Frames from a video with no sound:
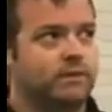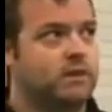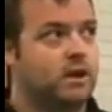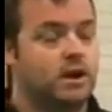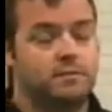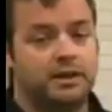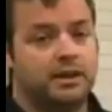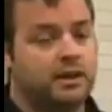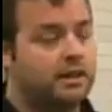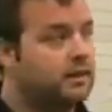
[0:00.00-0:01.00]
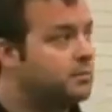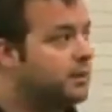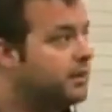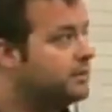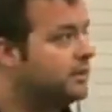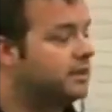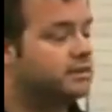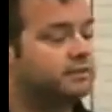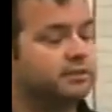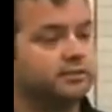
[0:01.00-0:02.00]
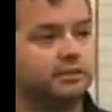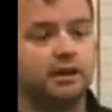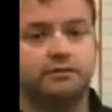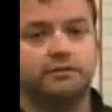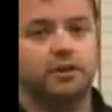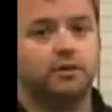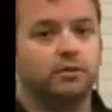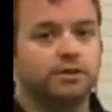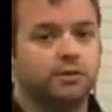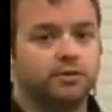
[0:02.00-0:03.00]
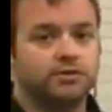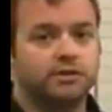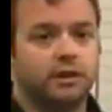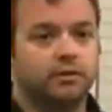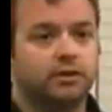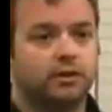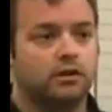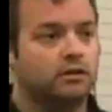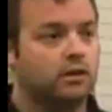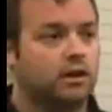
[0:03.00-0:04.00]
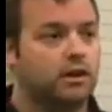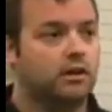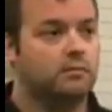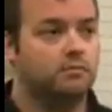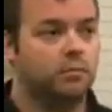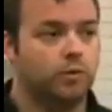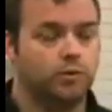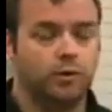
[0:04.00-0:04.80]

No, I mean, I think the biggest thing is there's a lot of good resources out there. Um, when we